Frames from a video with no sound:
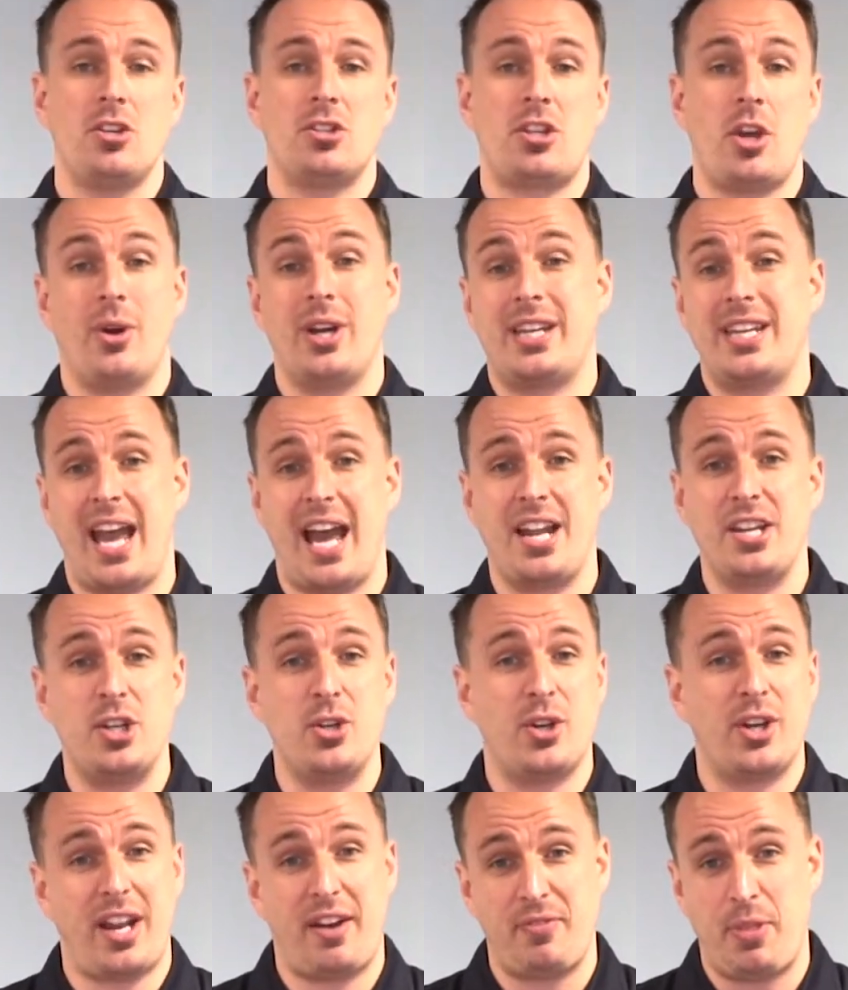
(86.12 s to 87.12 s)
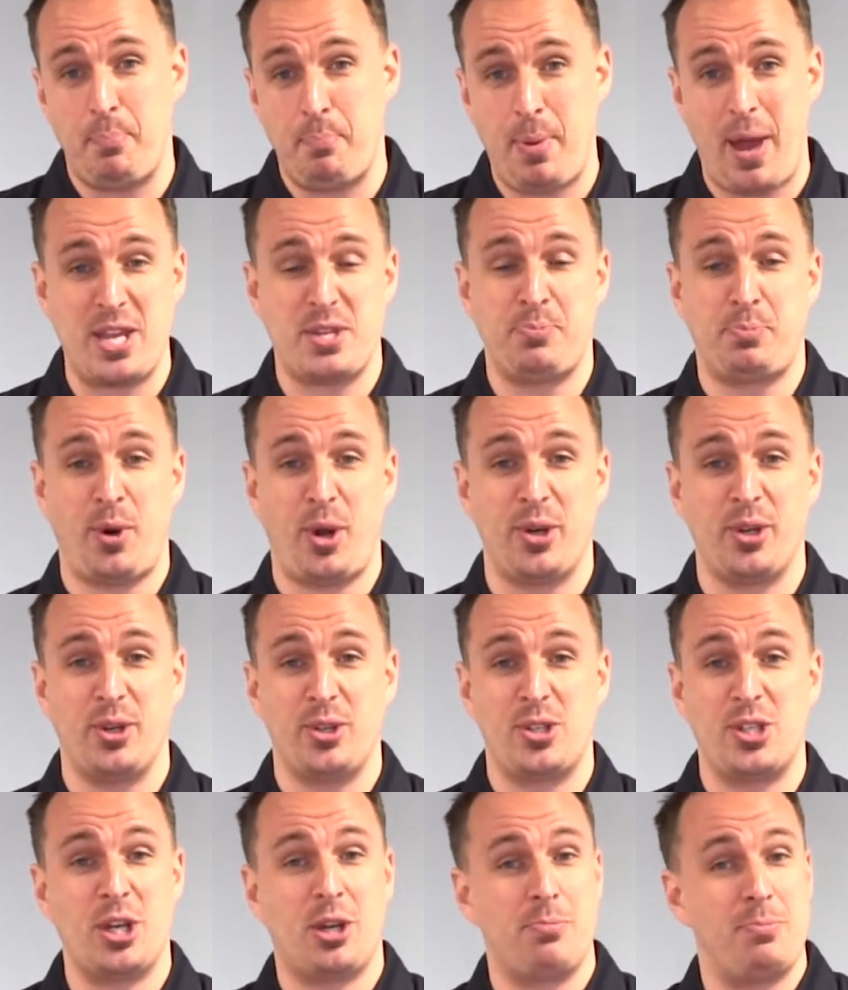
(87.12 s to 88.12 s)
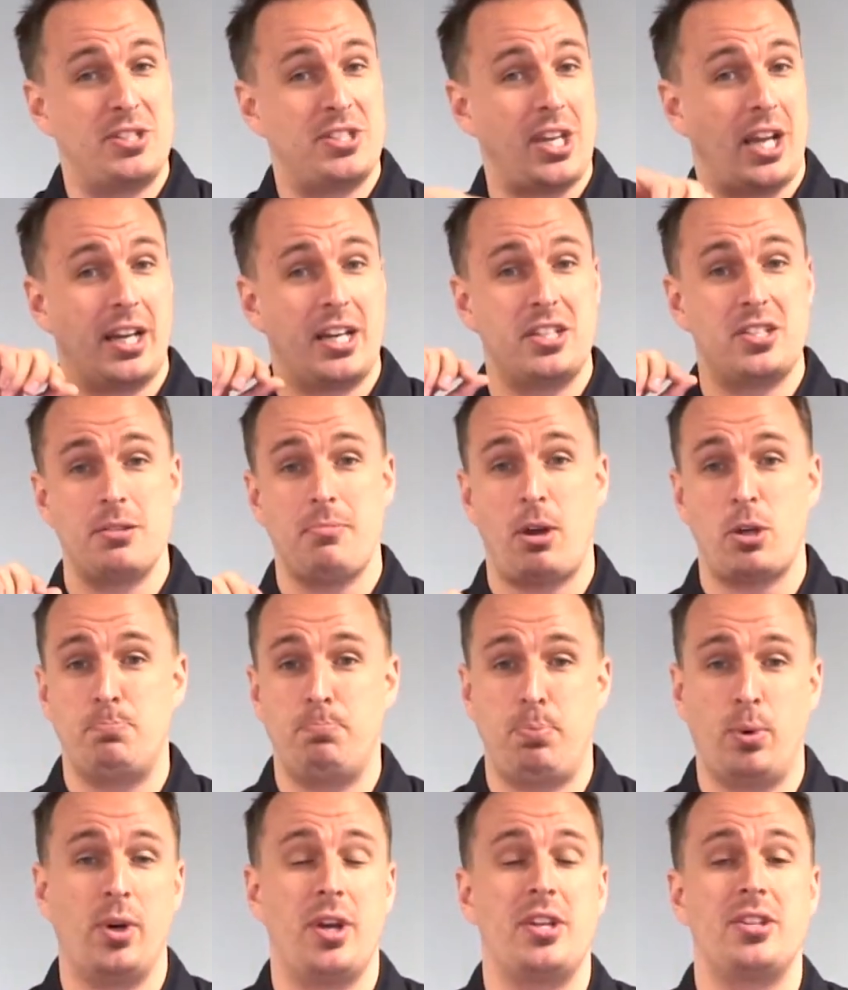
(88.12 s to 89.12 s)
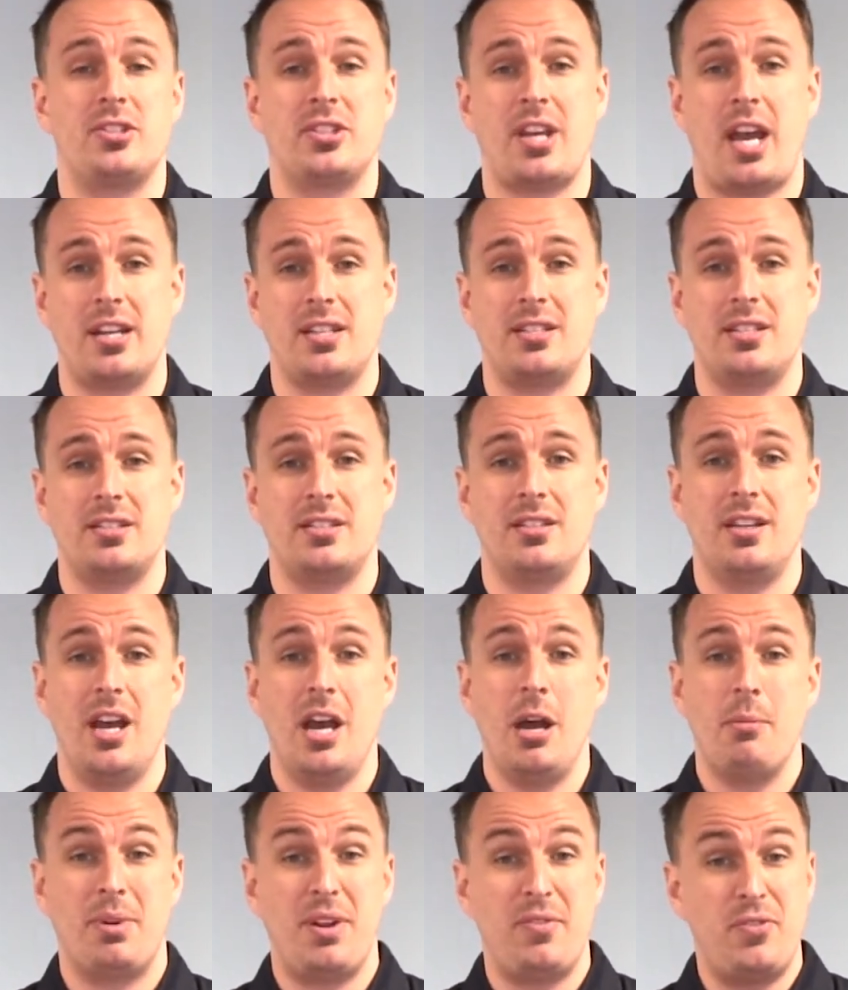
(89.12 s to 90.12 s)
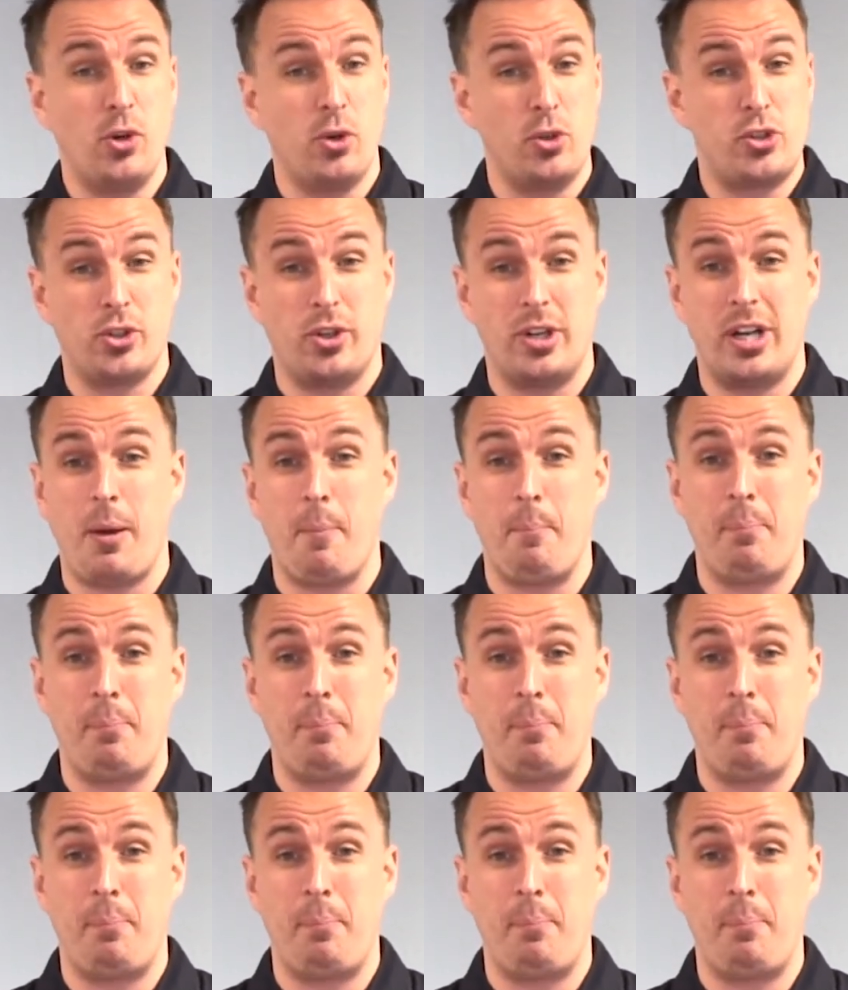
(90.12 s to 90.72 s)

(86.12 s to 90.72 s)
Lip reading: So again, you could have the best product, you could be selling into the most buoyant sectors, but if you're joining a